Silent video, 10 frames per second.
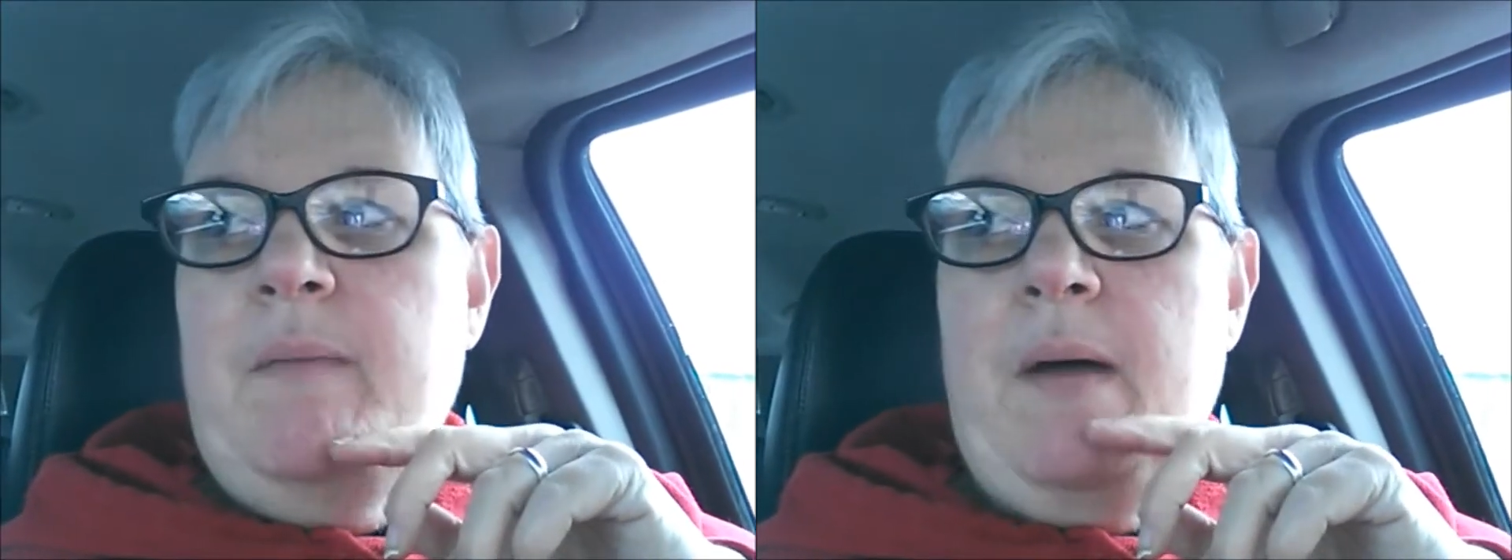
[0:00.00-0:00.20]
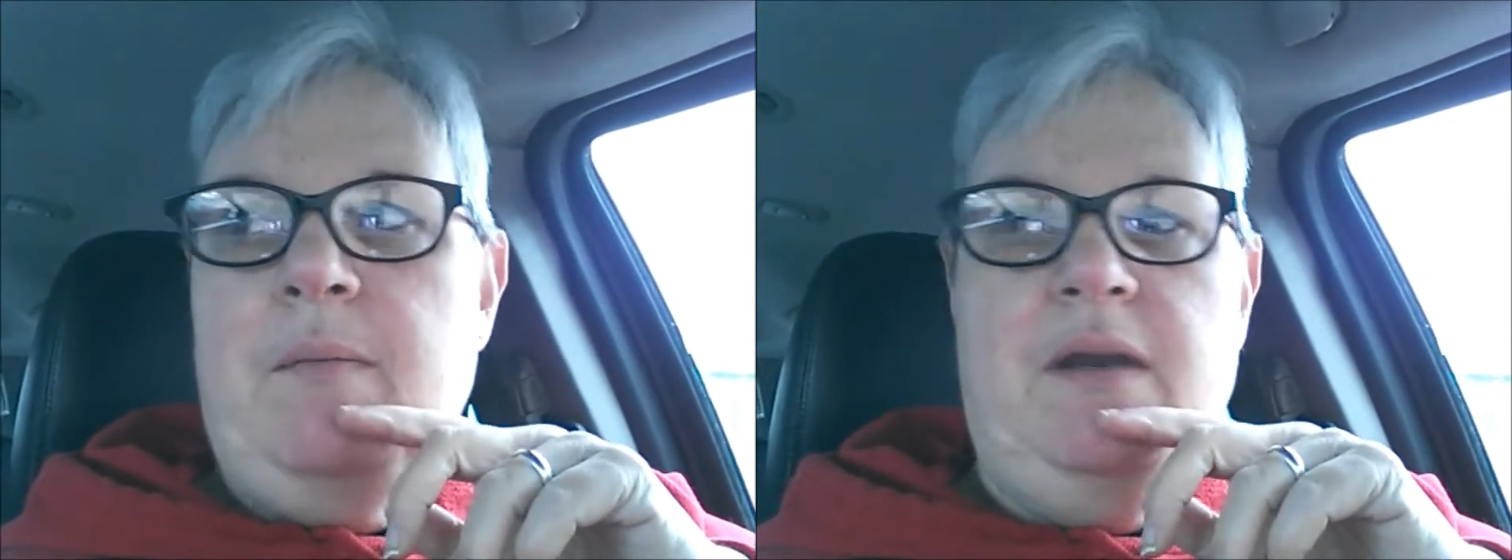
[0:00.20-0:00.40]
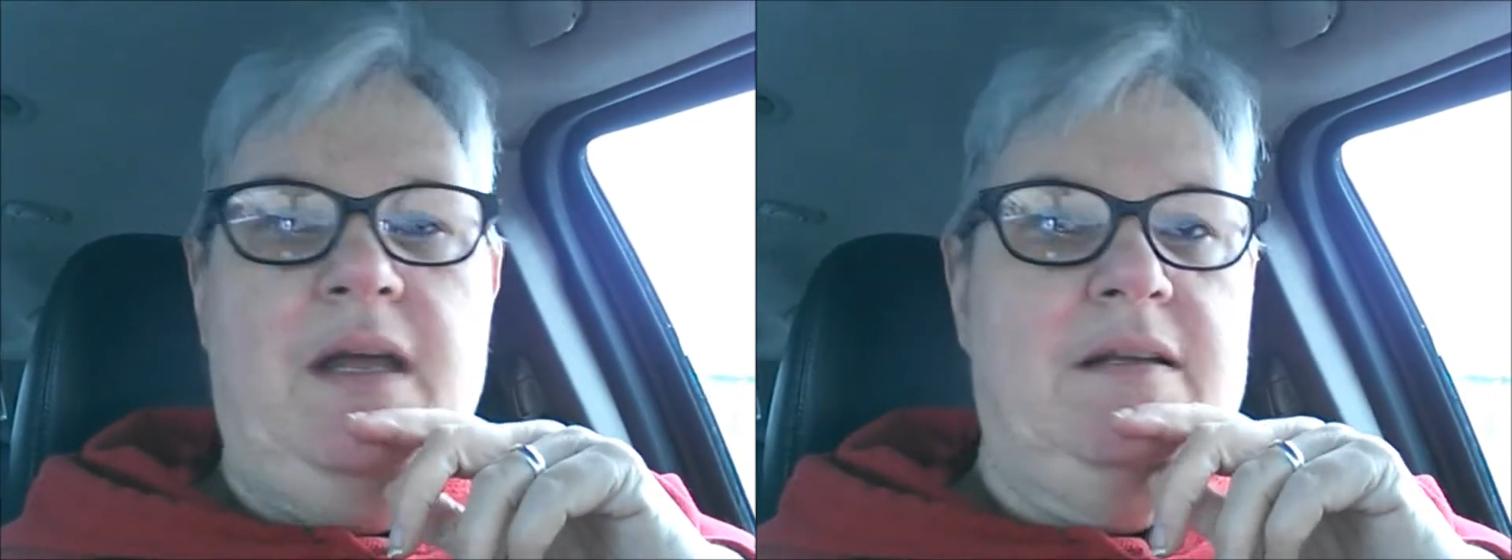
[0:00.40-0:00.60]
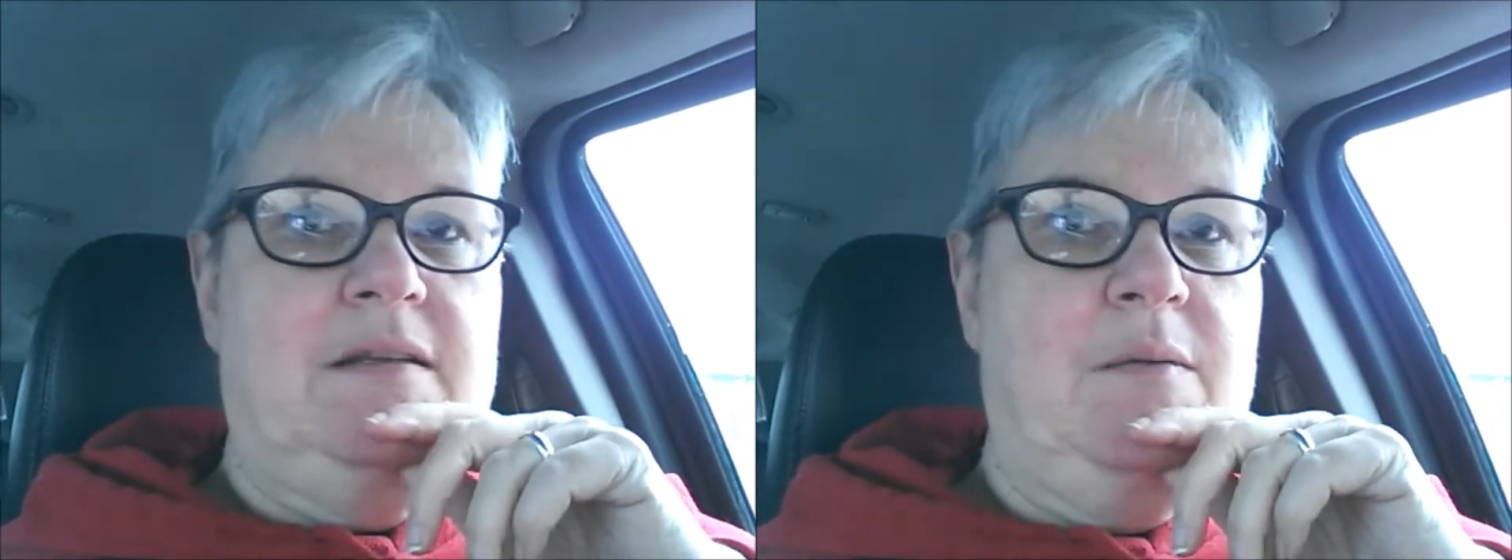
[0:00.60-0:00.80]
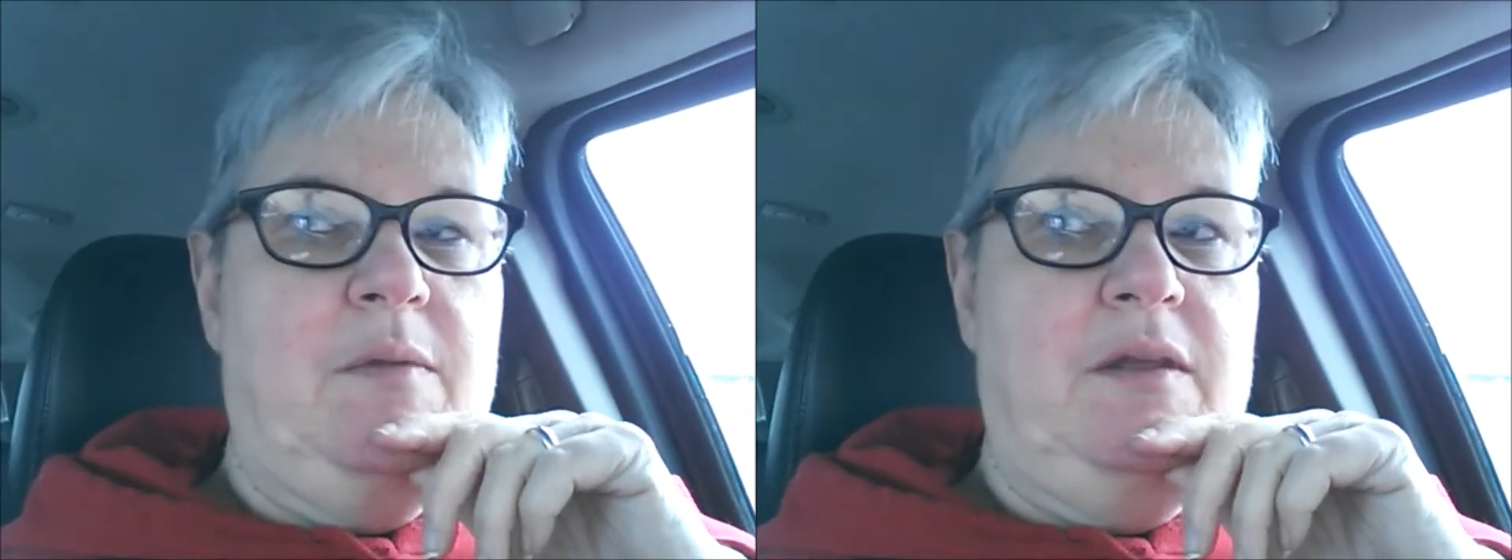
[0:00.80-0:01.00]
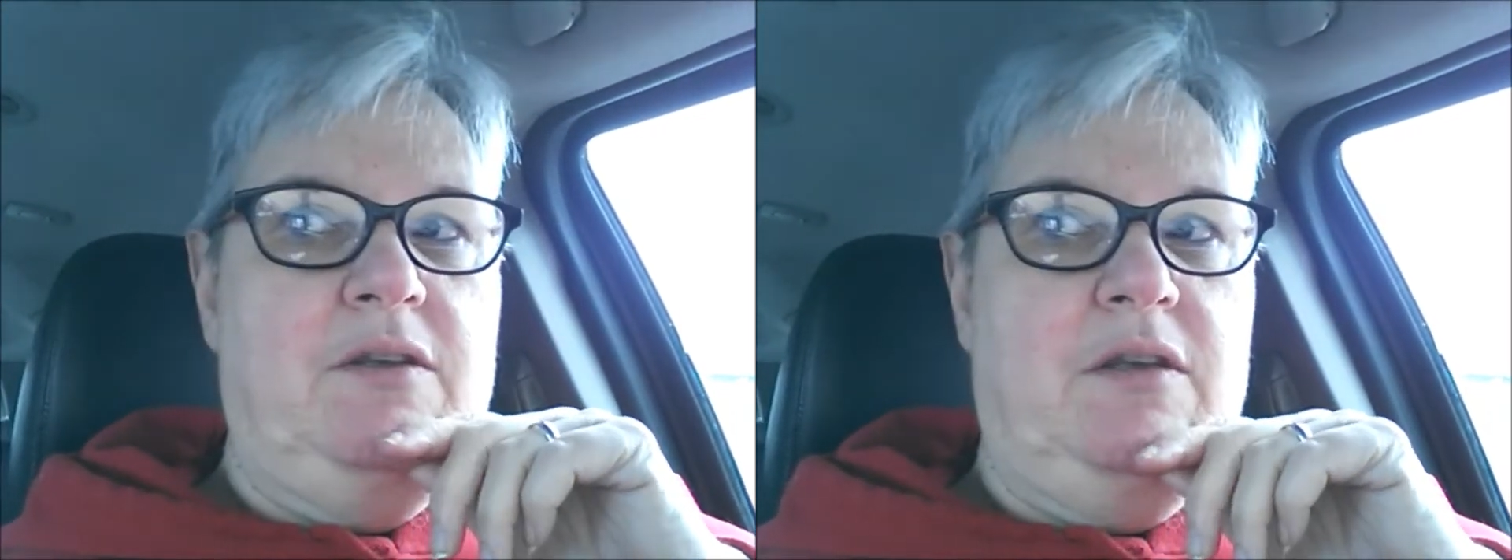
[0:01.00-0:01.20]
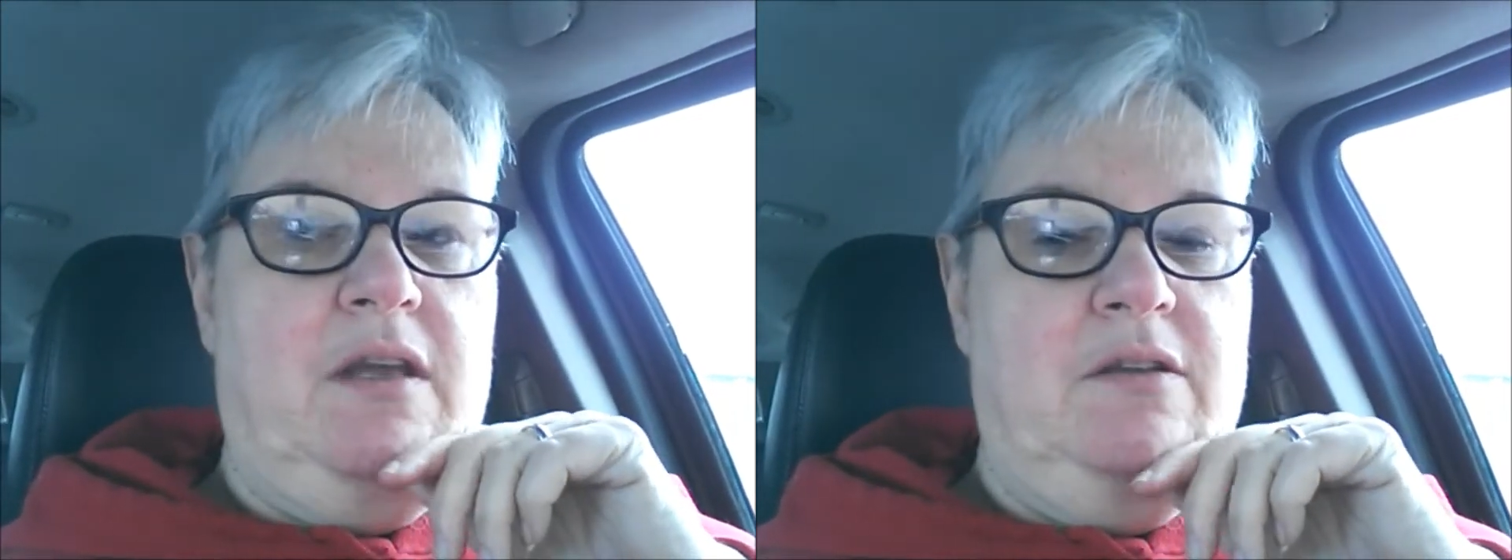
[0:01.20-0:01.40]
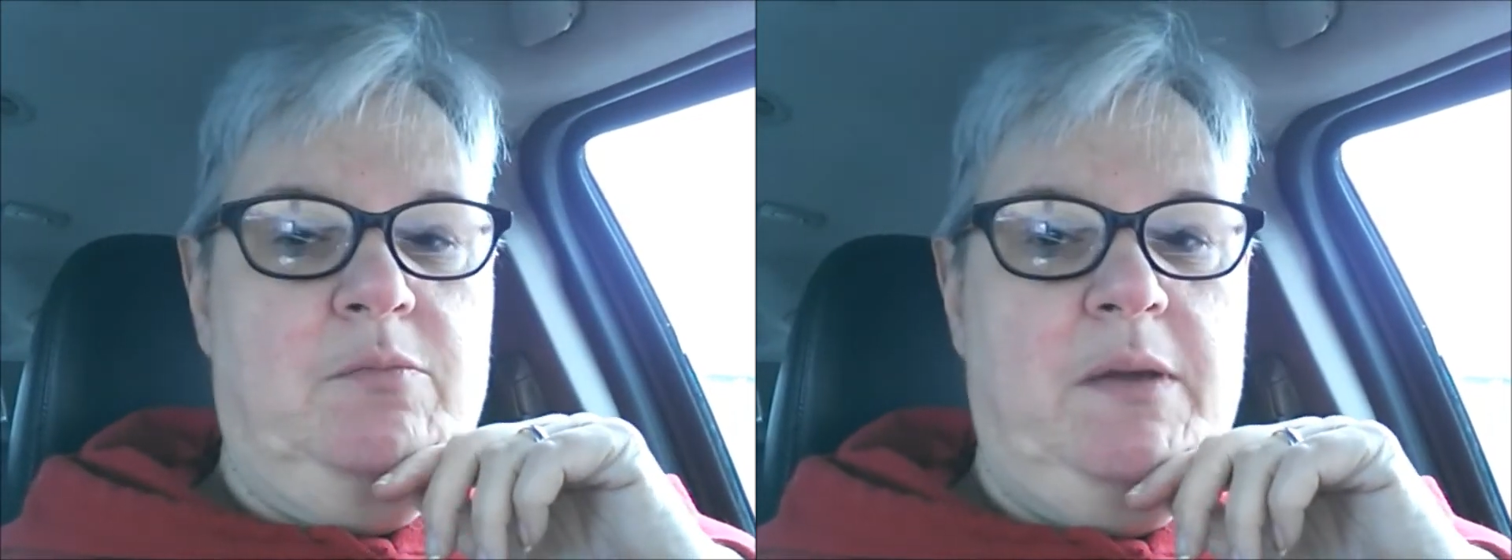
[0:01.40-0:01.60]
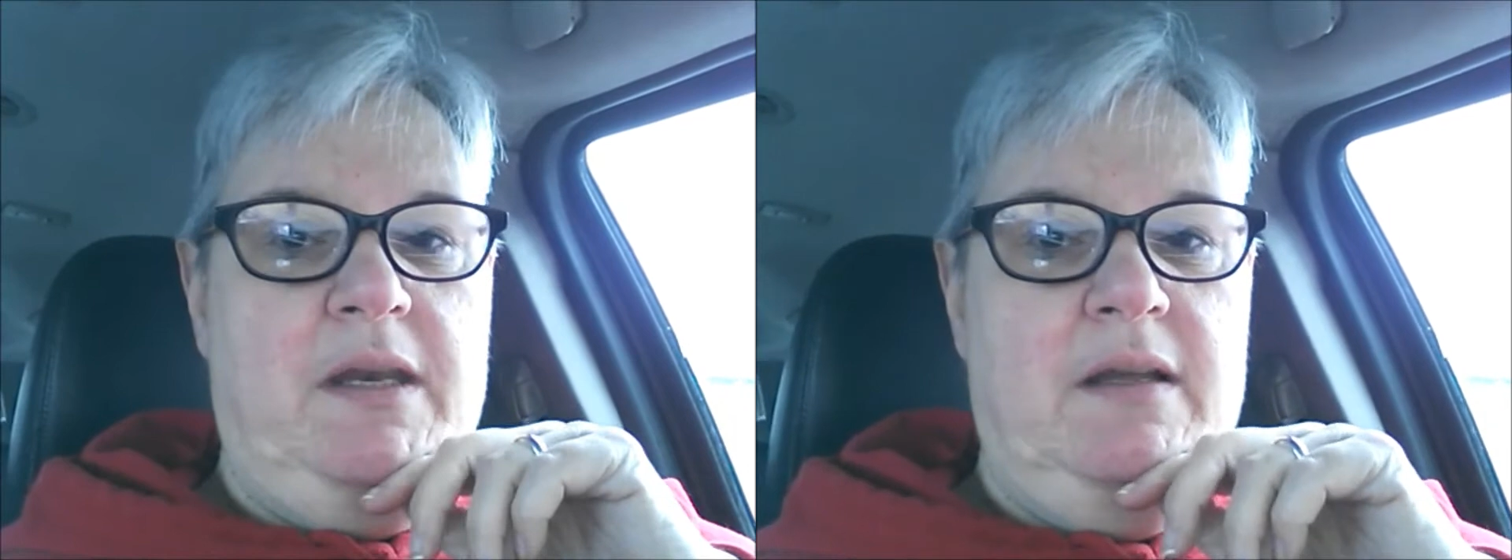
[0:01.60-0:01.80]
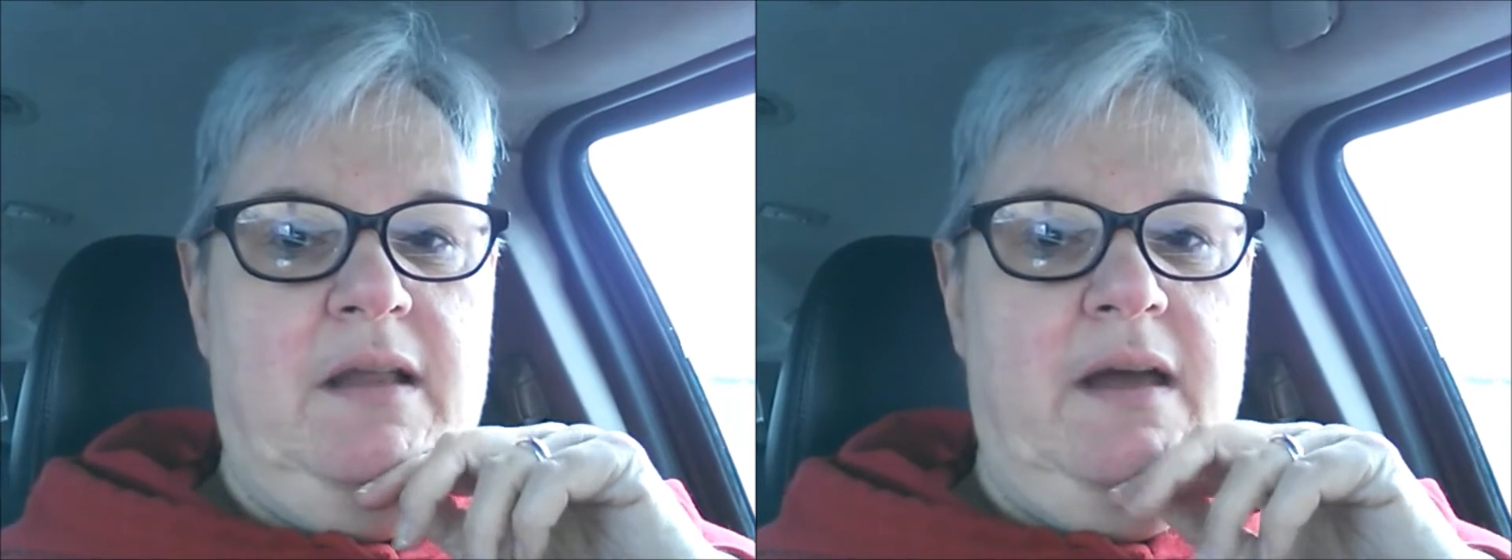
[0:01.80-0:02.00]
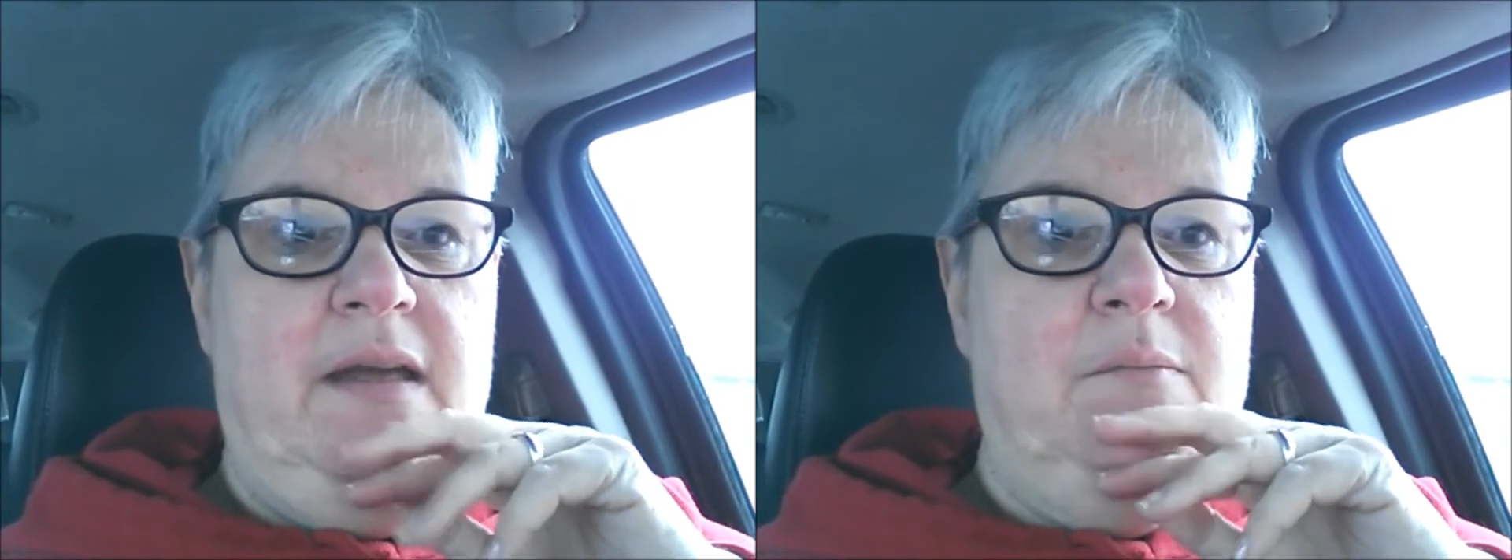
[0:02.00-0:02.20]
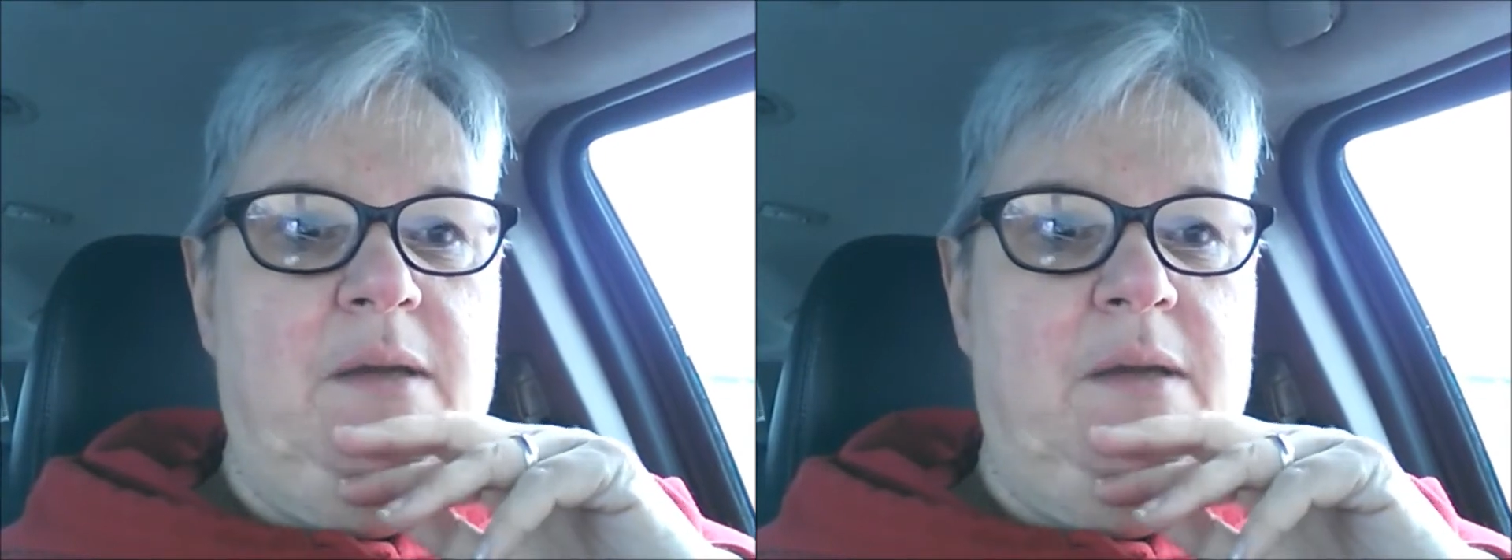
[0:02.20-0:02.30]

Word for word: I'm going to get some of the kid's Pedialyte